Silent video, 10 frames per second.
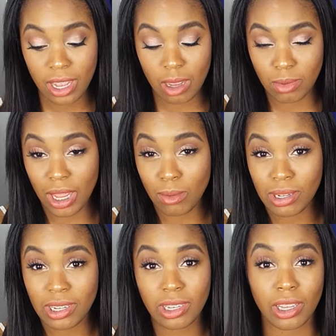Um, so I was
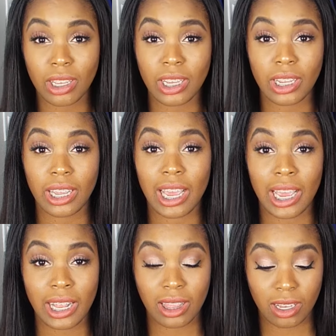just looking
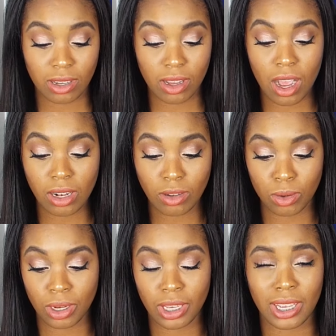at this
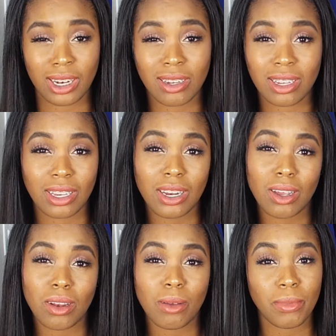contour kit, and I was like, you
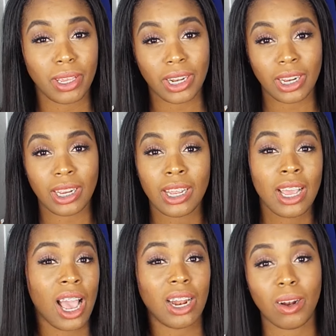know, let me get it.
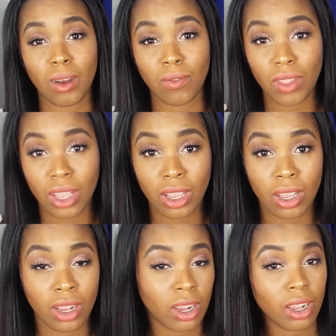I didn't know if
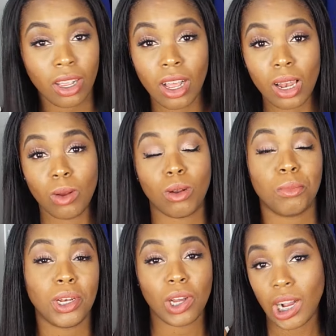the color would
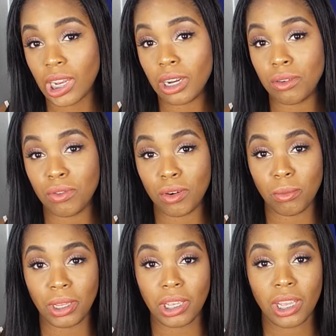be dark enough for
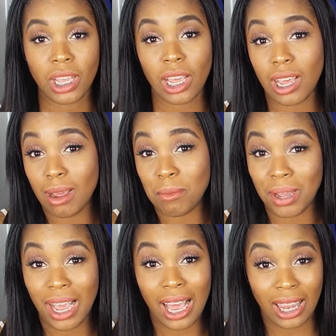me, um,
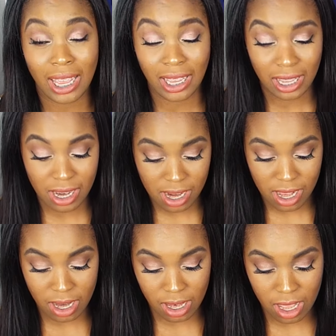but I like it
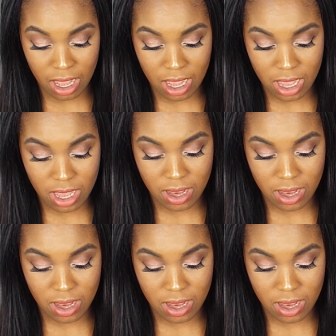a lot.